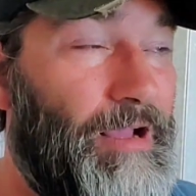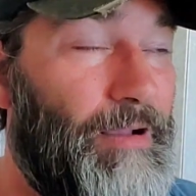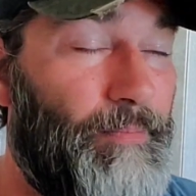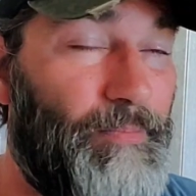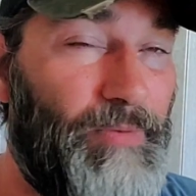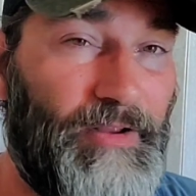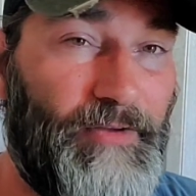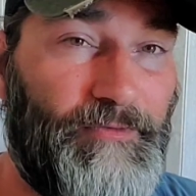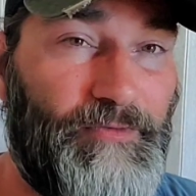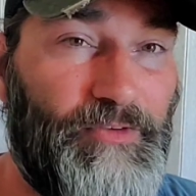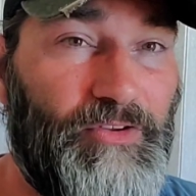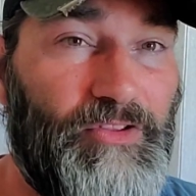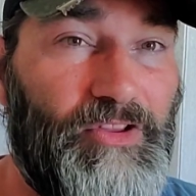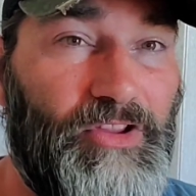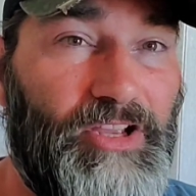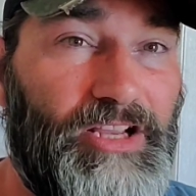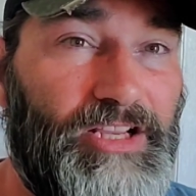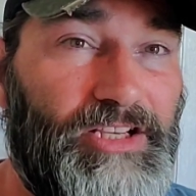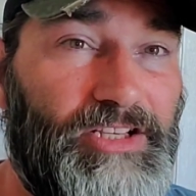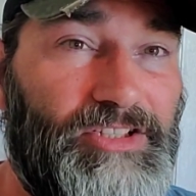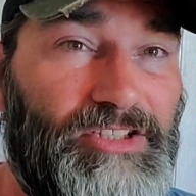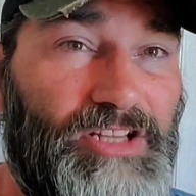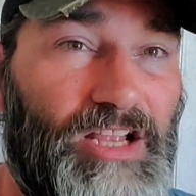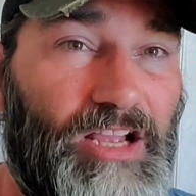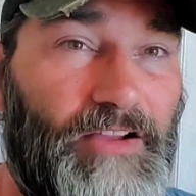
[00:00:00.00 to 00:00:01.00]
But if you look
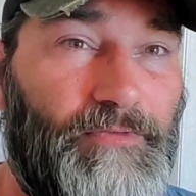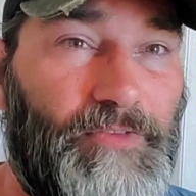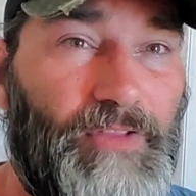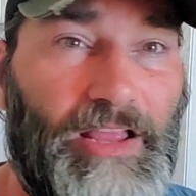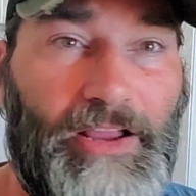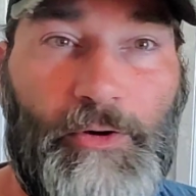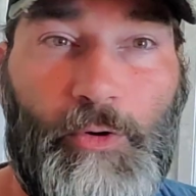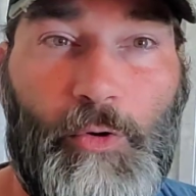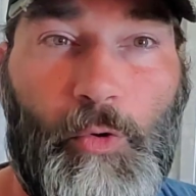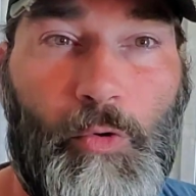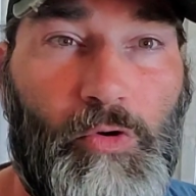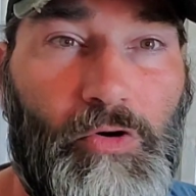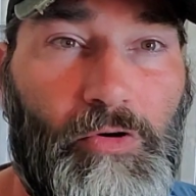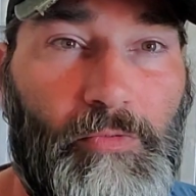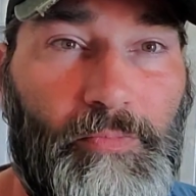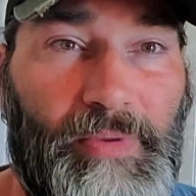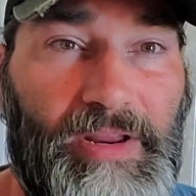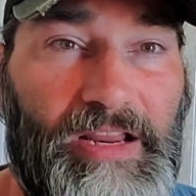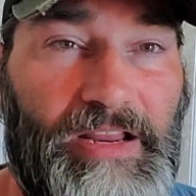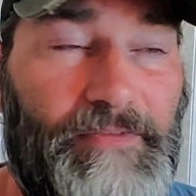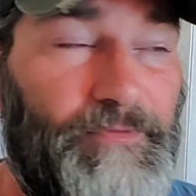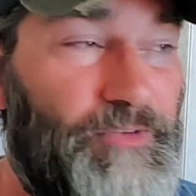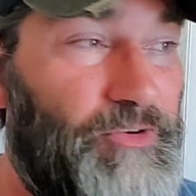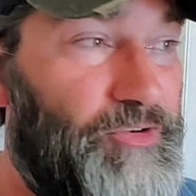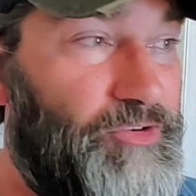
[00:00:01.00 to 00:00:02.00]
at stuff like corned
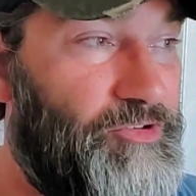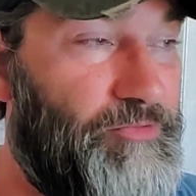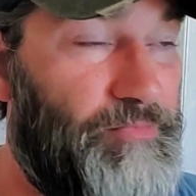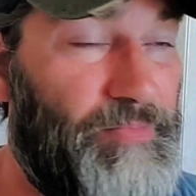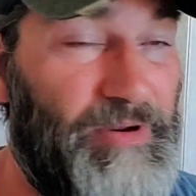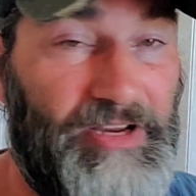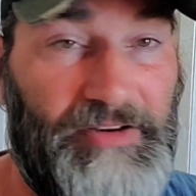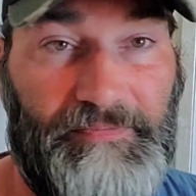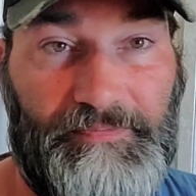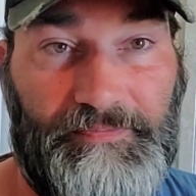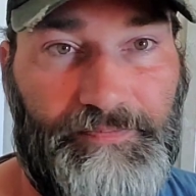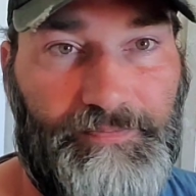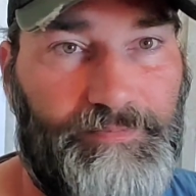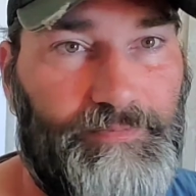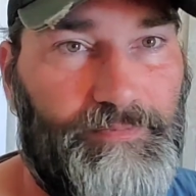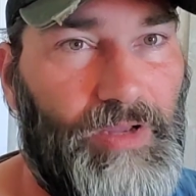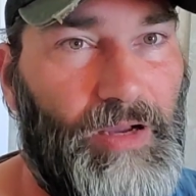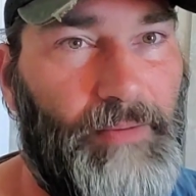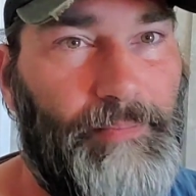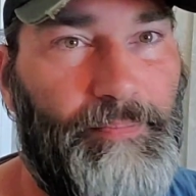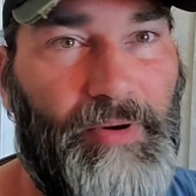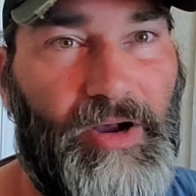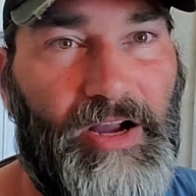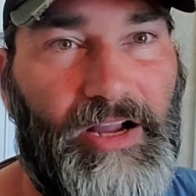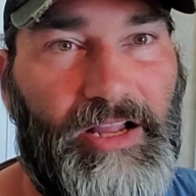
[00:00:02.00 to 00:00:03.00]
beef, used to be
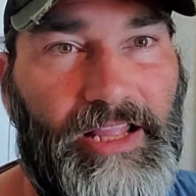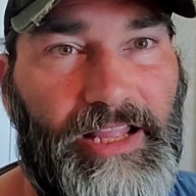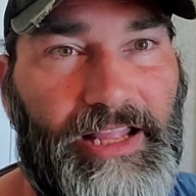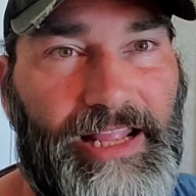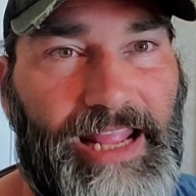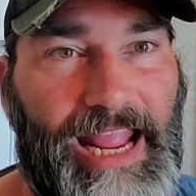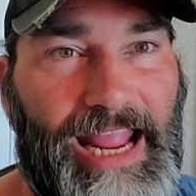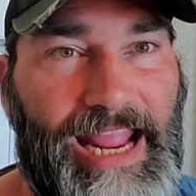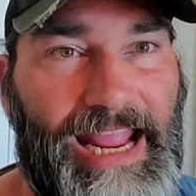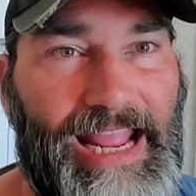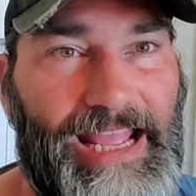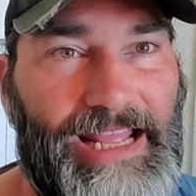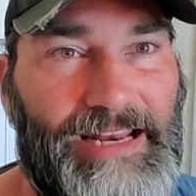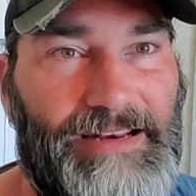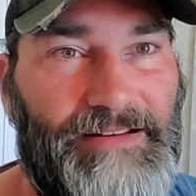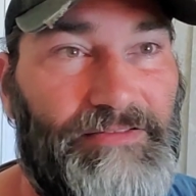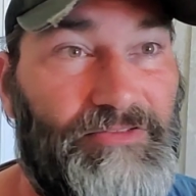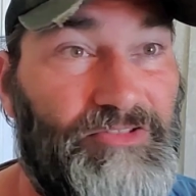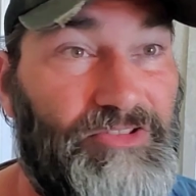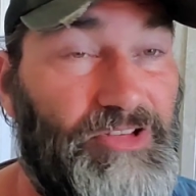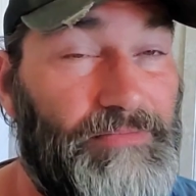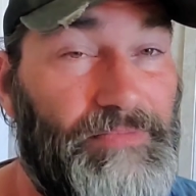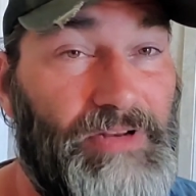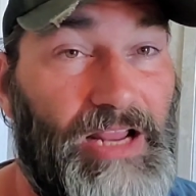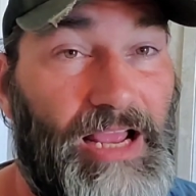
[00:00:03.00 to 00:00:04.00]
$1 a can,
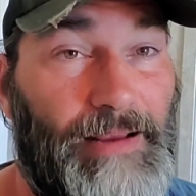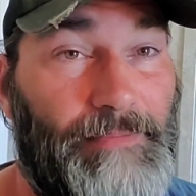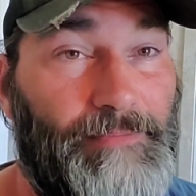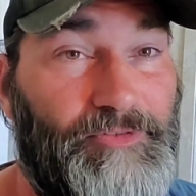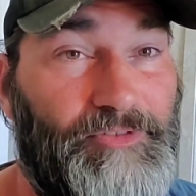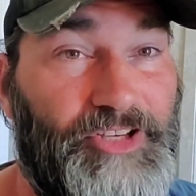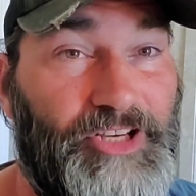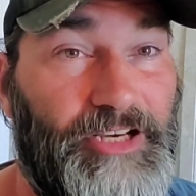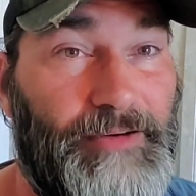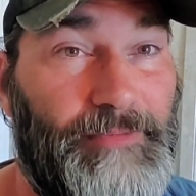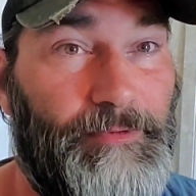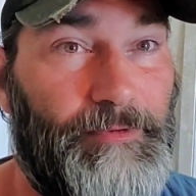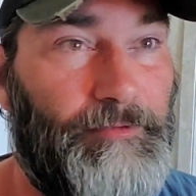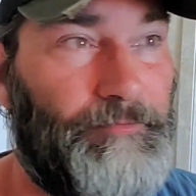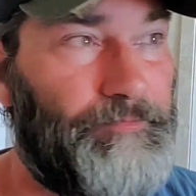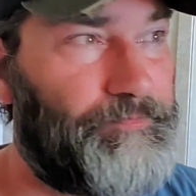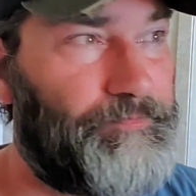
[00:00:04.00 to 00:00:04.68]
sometimes cheaper.